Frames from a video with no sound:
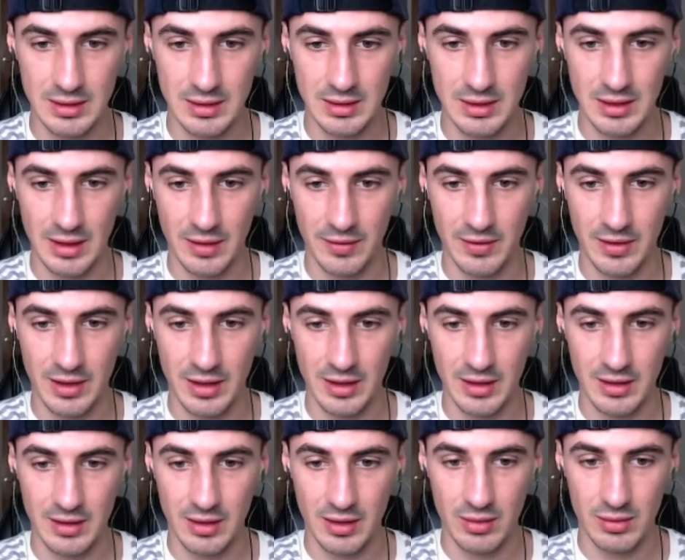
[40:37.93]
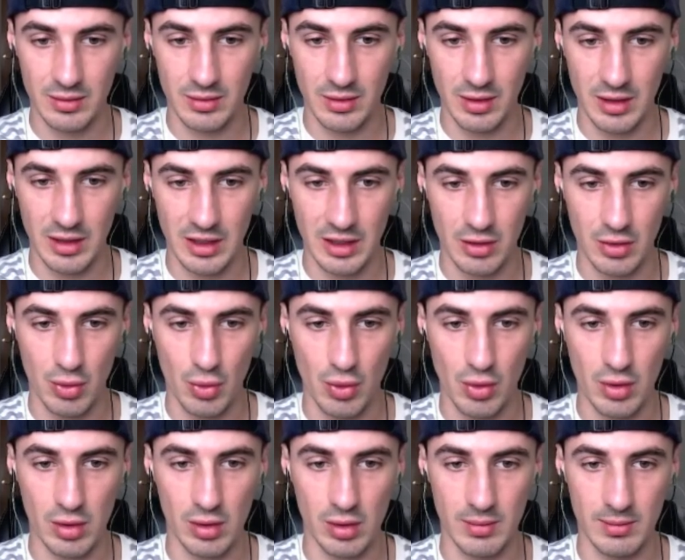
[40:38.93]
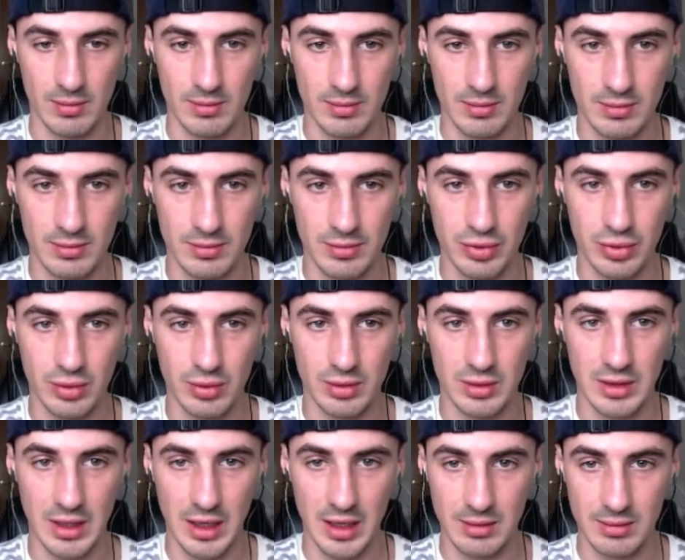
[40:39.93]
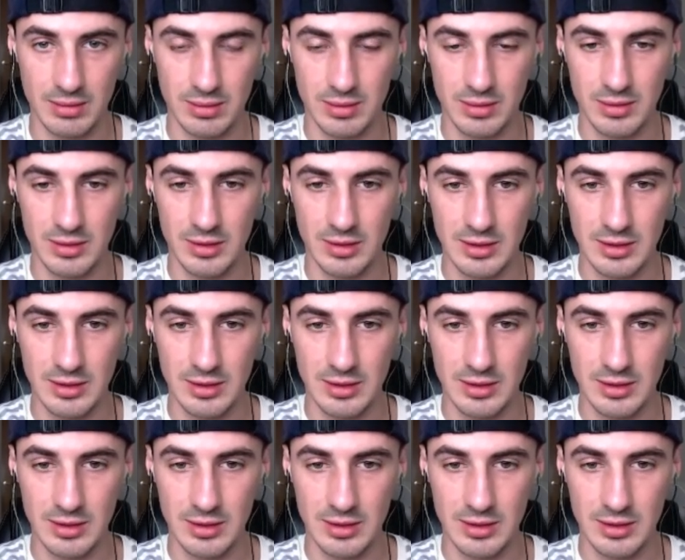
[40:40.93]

Yeah, I think they... Oh no, they caught them. Damn.